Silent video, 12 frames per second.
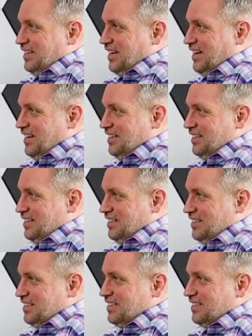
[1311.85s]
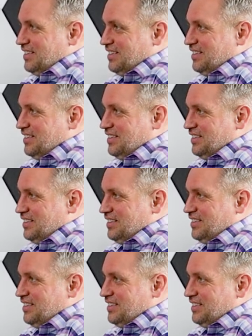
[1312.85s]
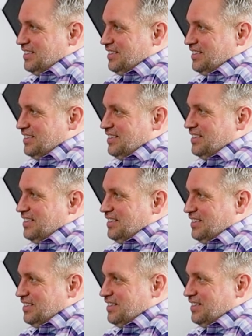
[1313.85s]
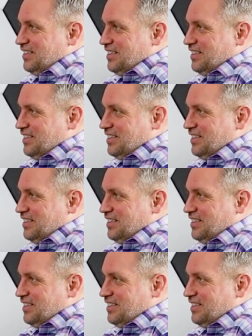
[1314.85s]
[no speech]